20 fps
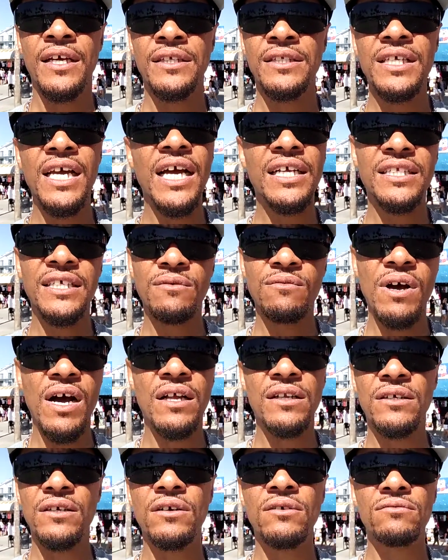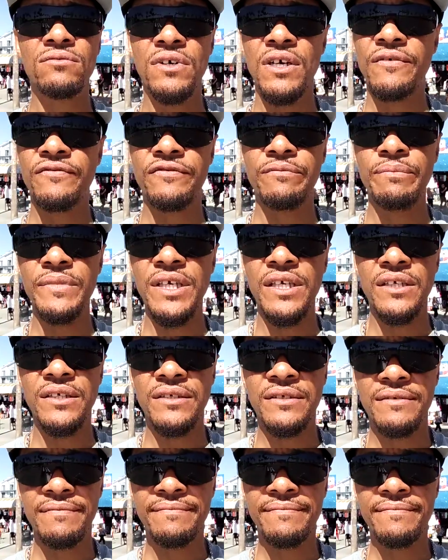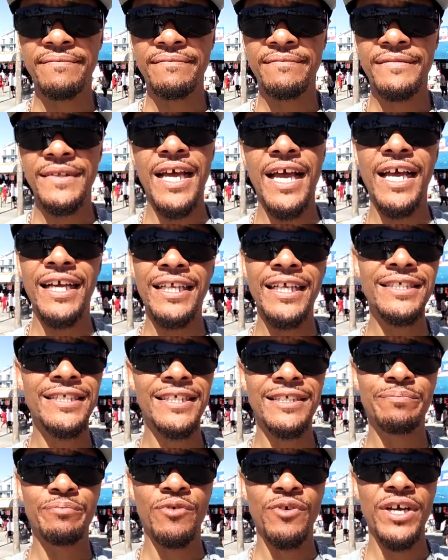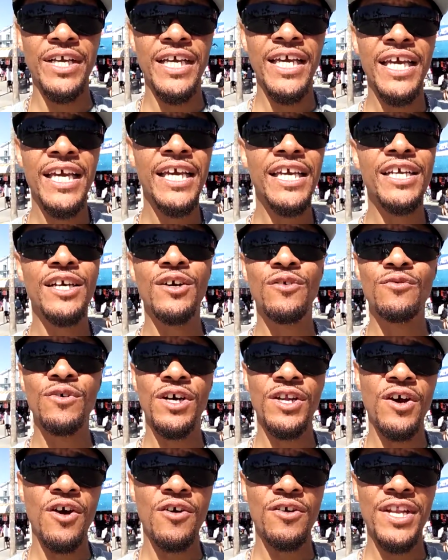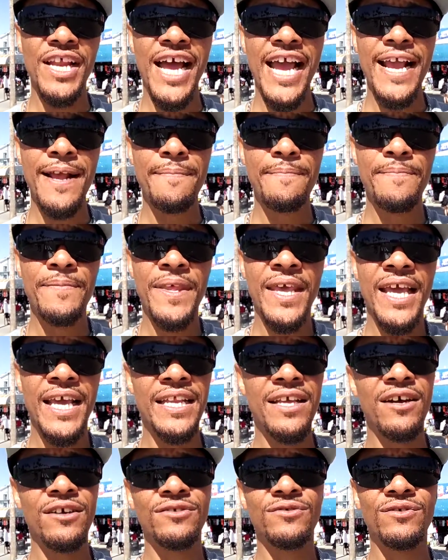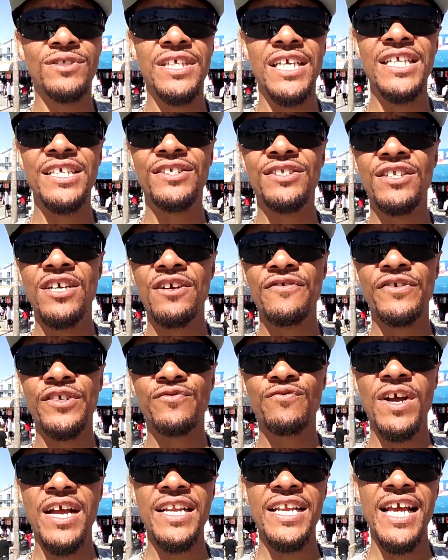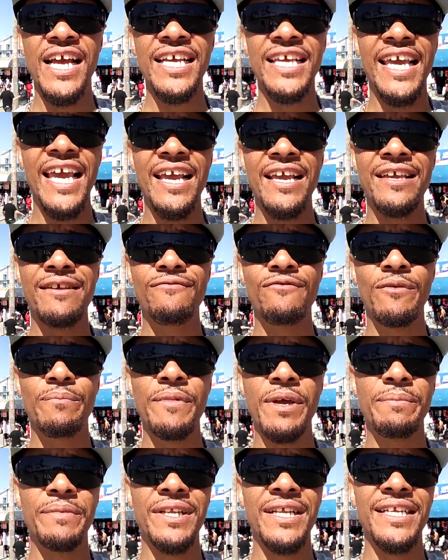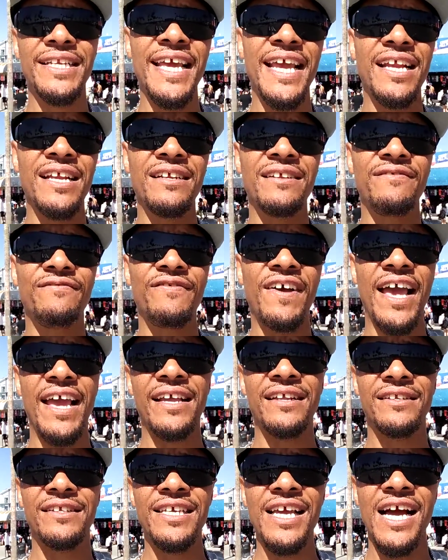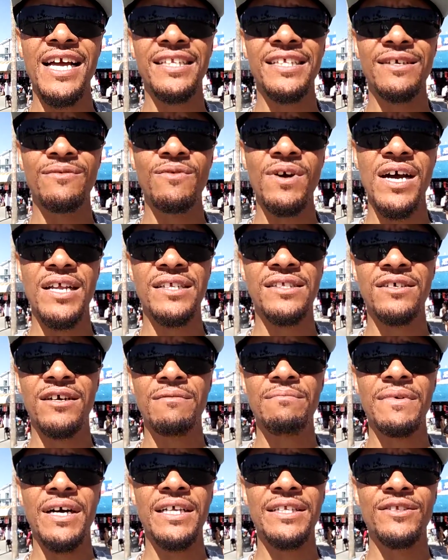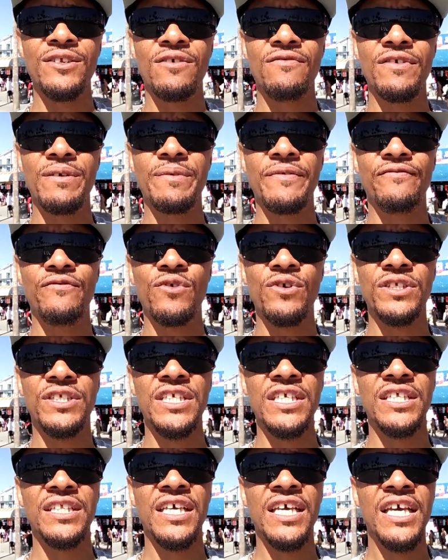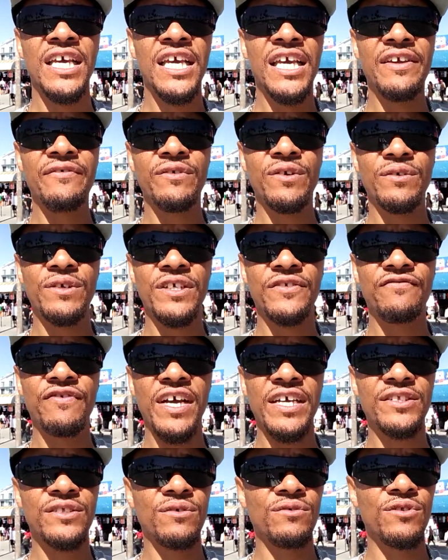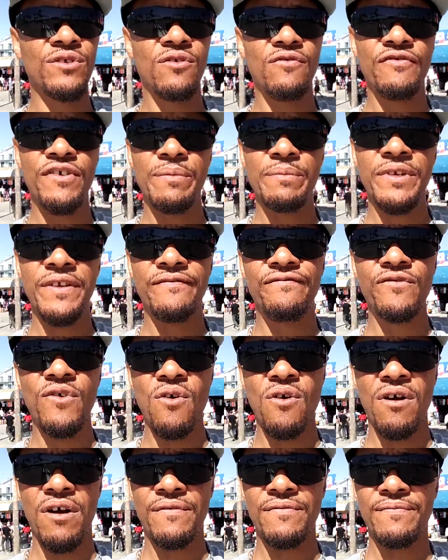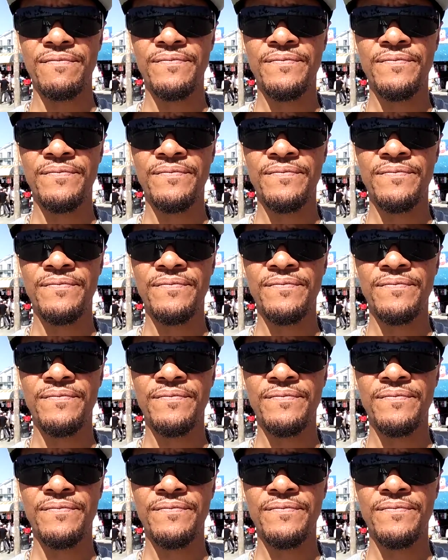Deontay Wilder gonna run from me. That's his point. He gonna run all night. And he also said he's nervous right now. He can't even remember the date of the fight. Deontay Wilder talking about November 14th, even though this fight's on November the 4th.